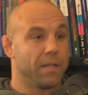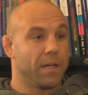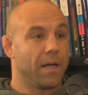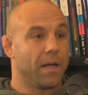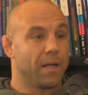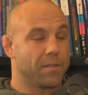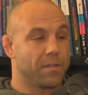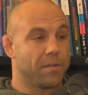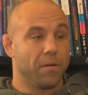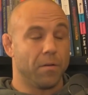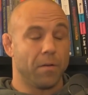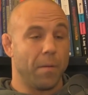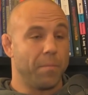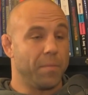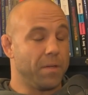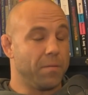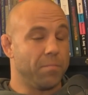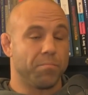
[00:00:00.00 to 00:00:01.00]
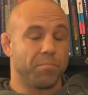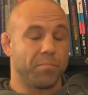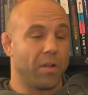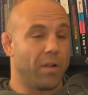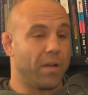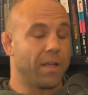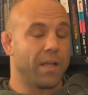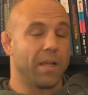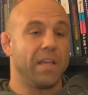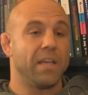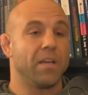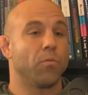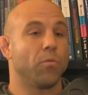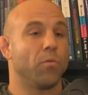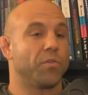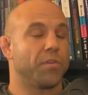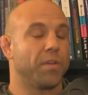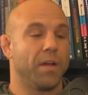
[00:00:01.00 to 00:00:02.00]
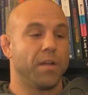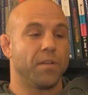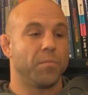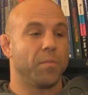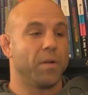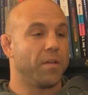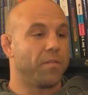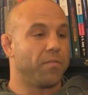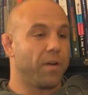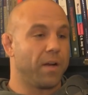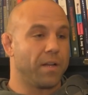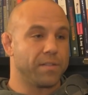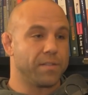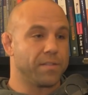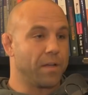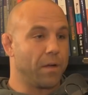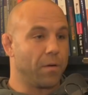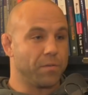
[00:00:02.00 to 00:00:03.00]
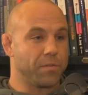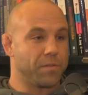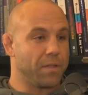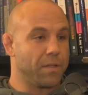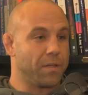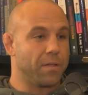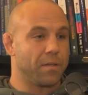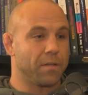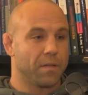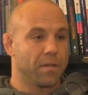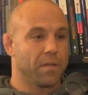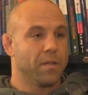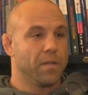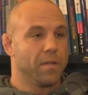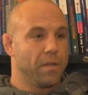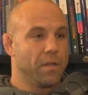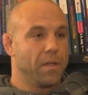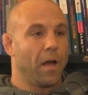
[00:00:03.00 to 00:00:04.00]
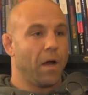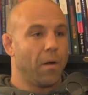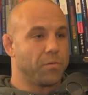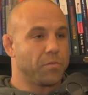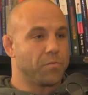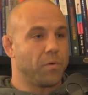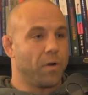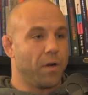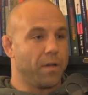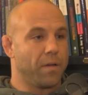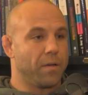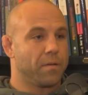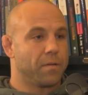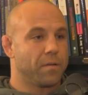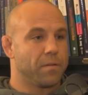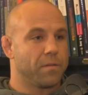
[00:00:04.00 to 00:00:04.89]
yeah. So there, I mean, plenty equal to as many fights as I was in I was running.